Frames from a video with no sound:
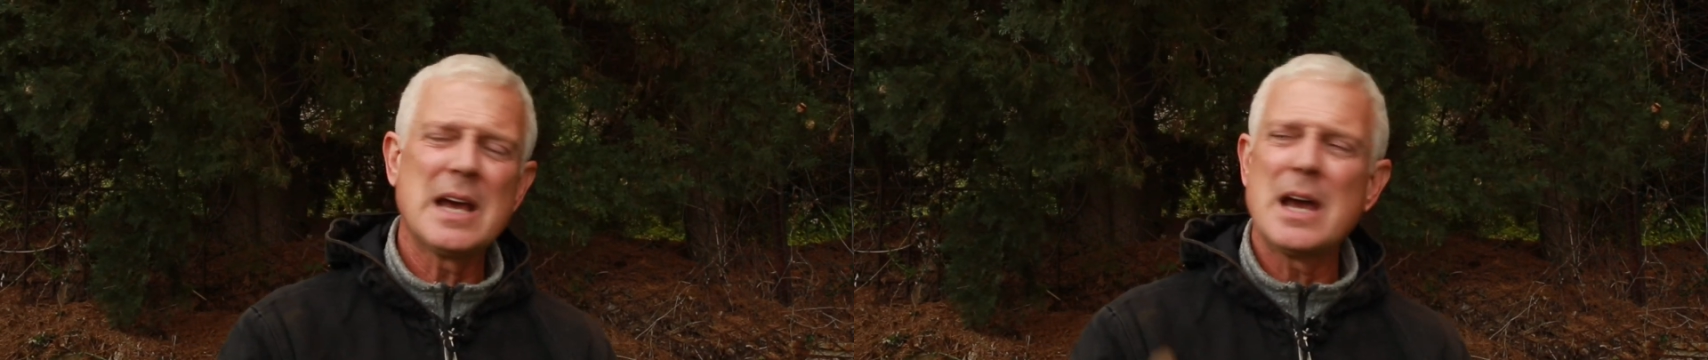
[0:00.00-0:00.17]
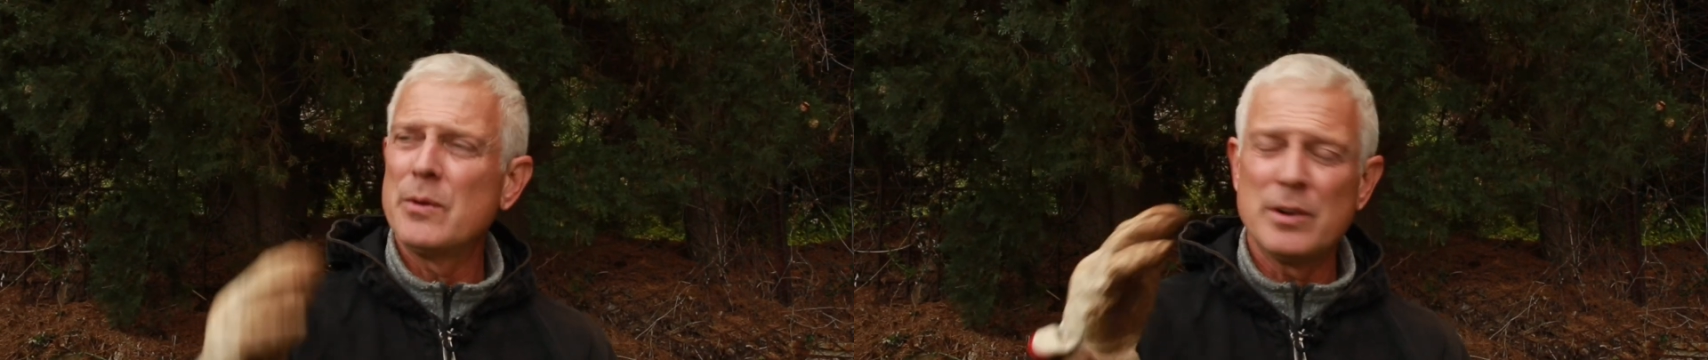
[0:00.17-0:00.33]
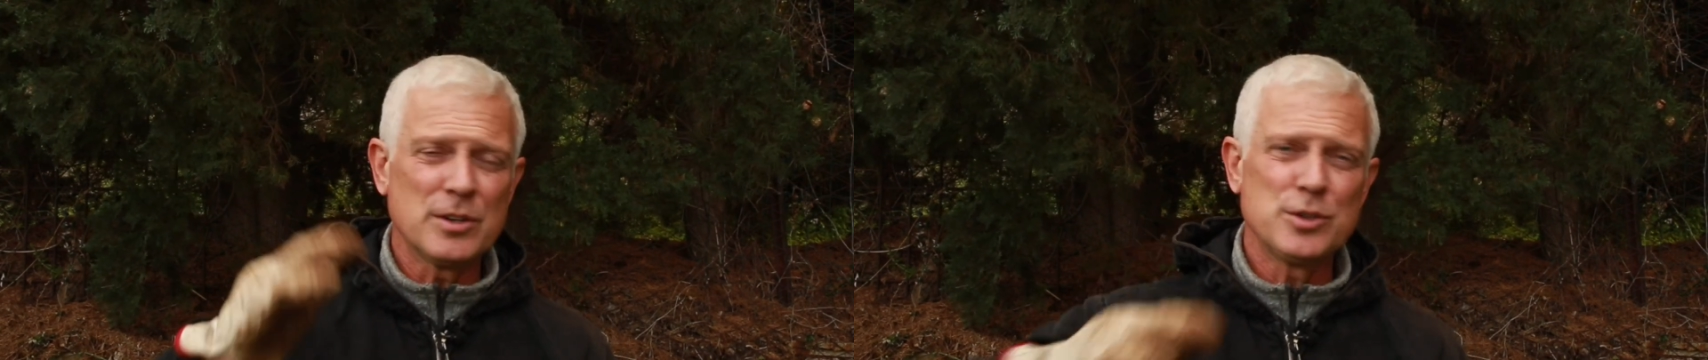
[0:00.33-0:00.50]

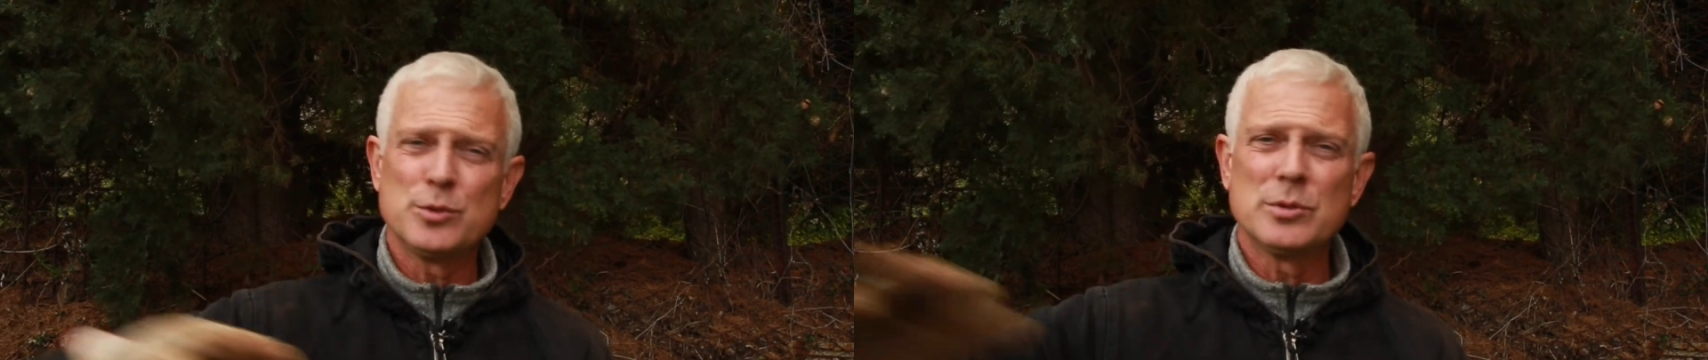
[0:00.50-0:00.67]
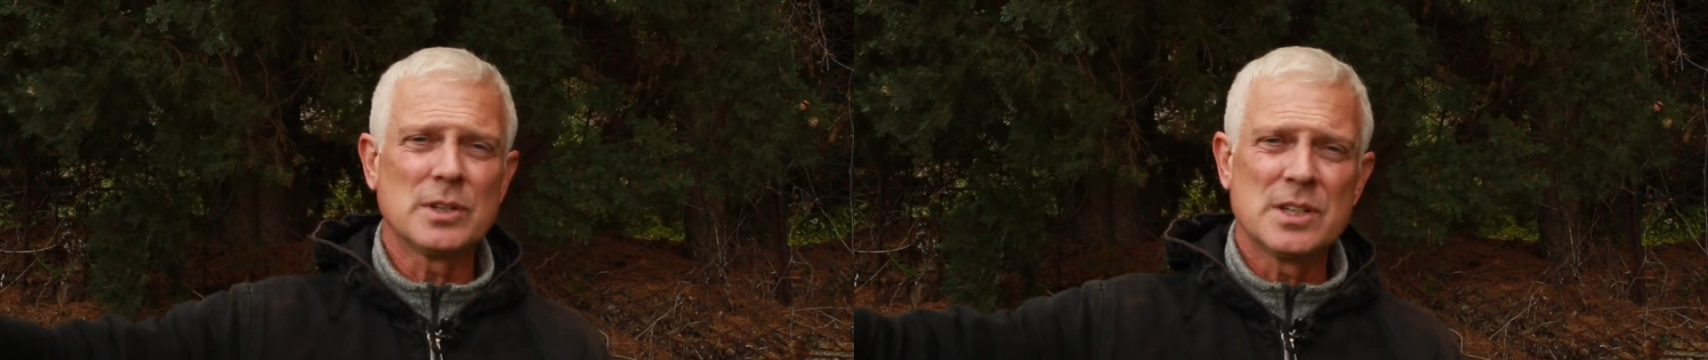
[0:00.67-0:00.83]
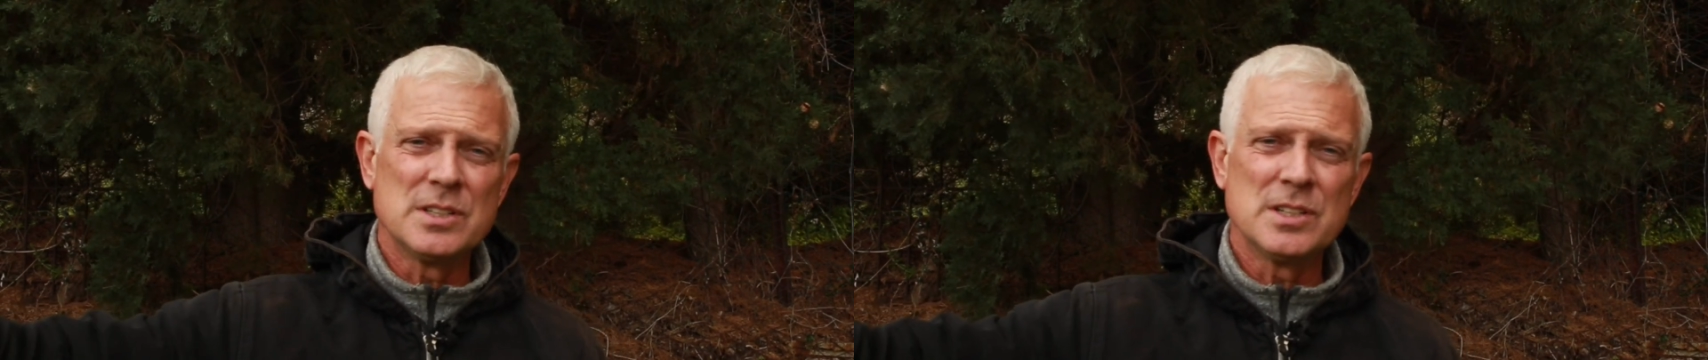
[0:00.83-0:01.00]
now and are sure
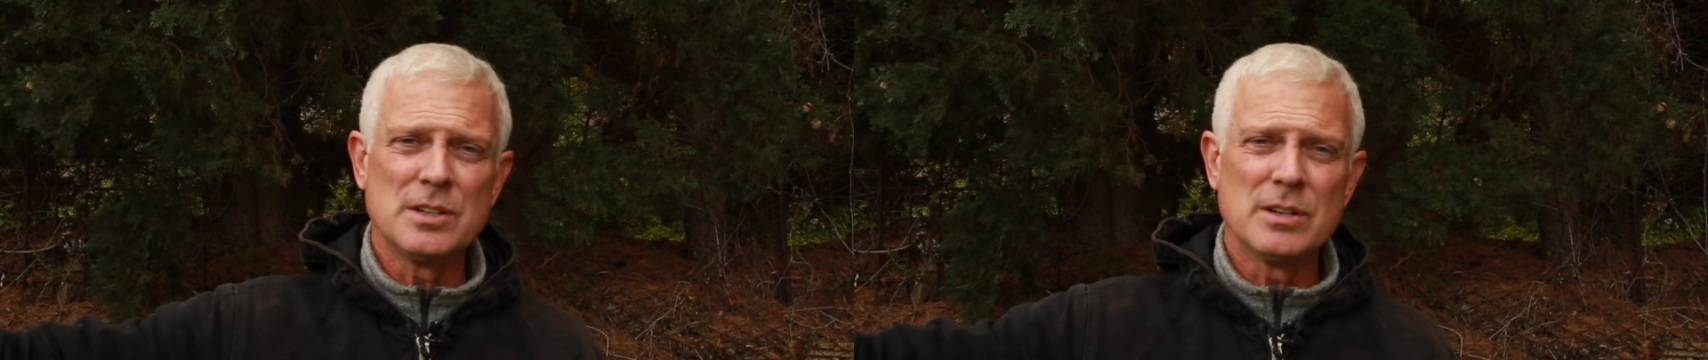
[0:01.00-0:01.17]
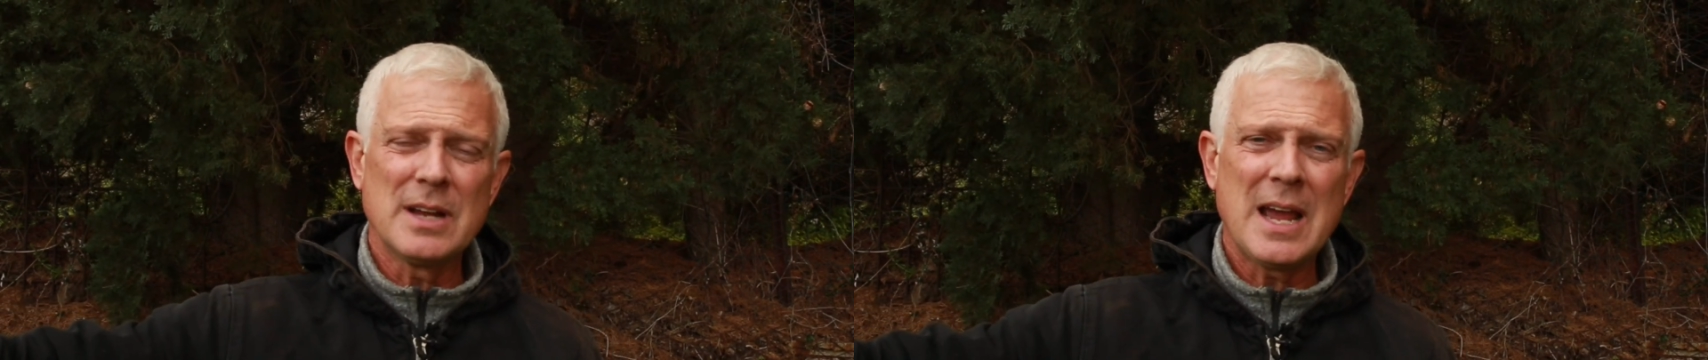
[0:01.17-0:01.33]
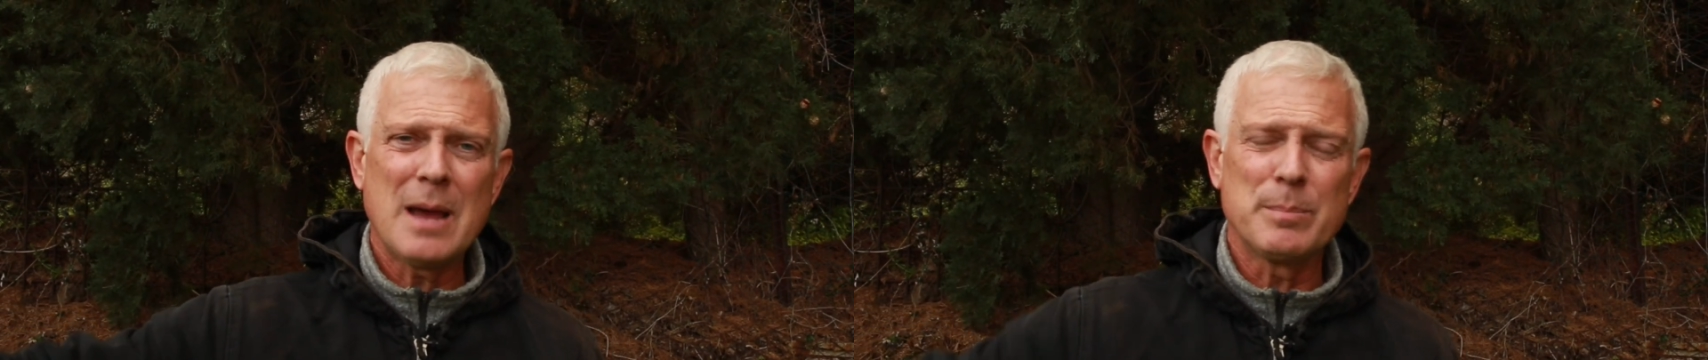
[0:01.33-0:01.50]
to continue
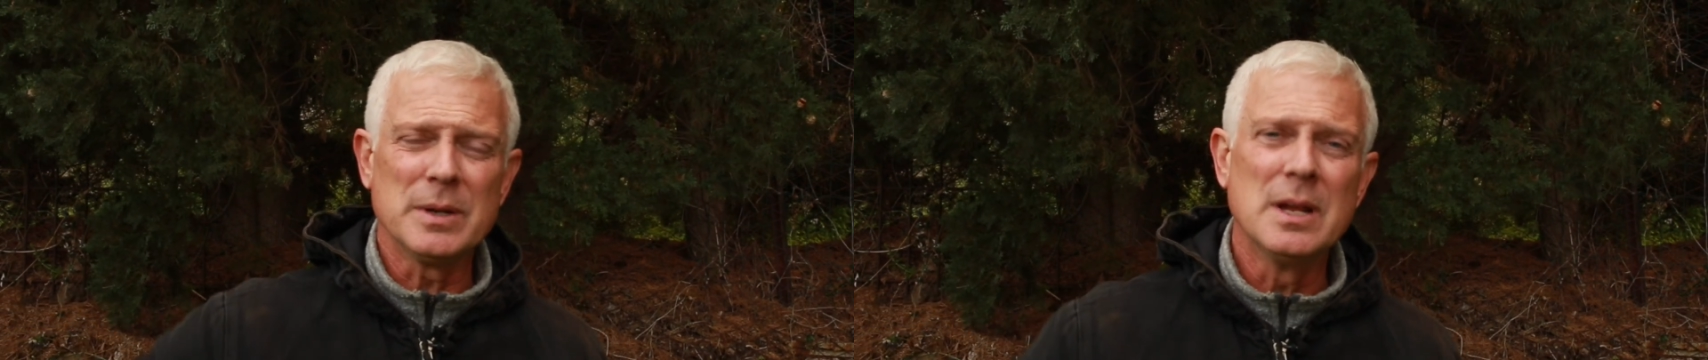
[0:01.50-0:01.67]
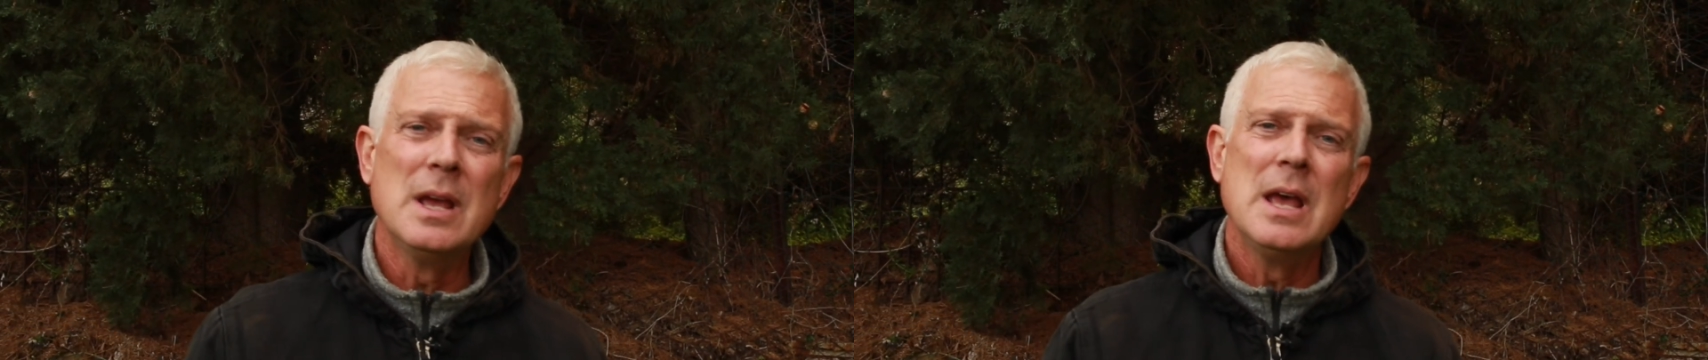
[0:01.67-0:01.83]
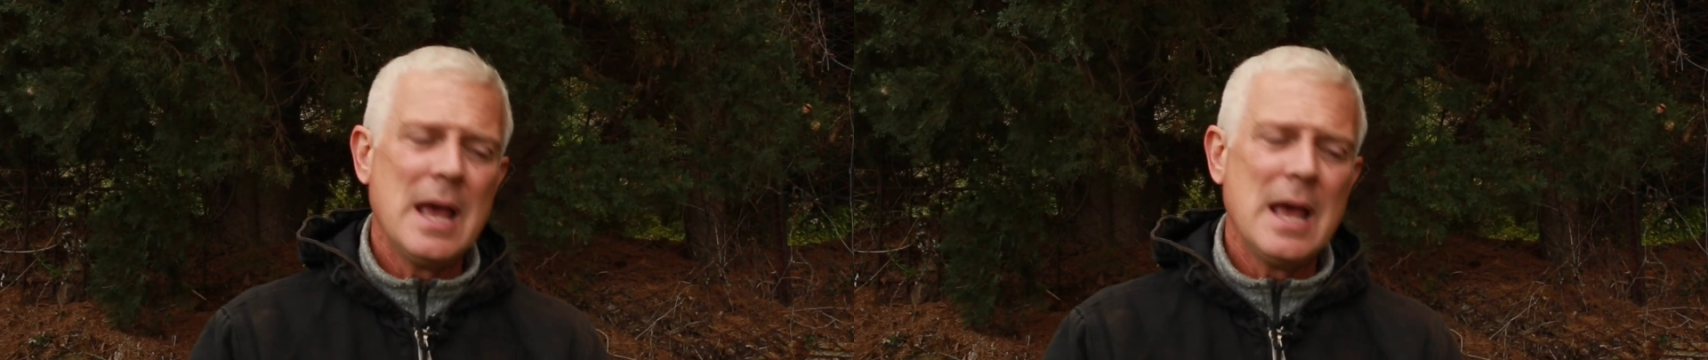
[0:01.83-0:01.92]
to happen.